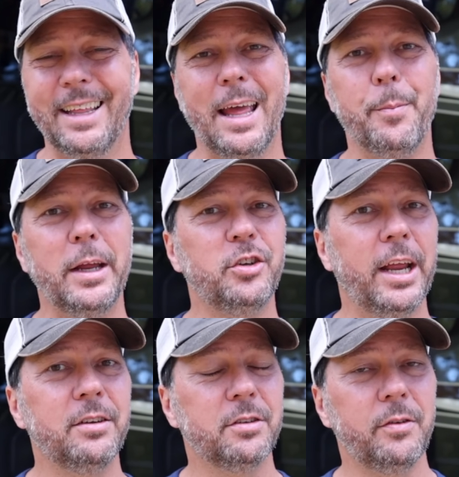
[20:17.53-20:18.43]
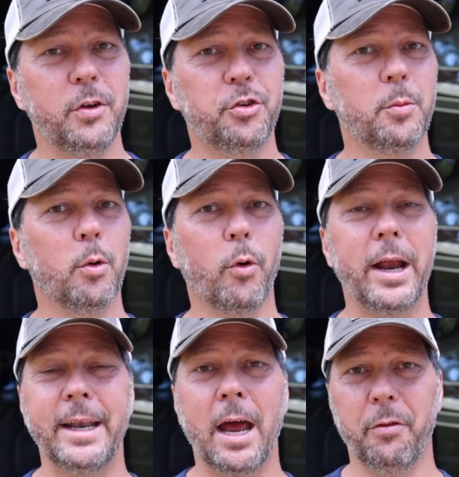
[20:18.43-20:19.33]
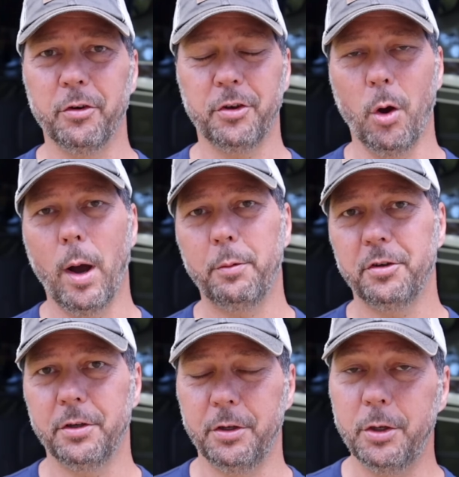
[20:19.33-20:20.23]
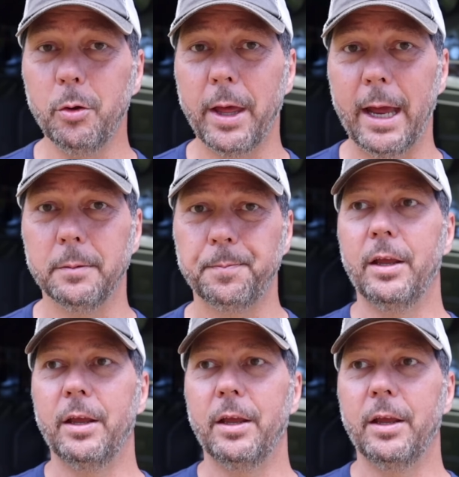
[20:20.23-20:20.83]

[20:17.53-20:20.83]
That may change in the future, but right now there's no option to do that.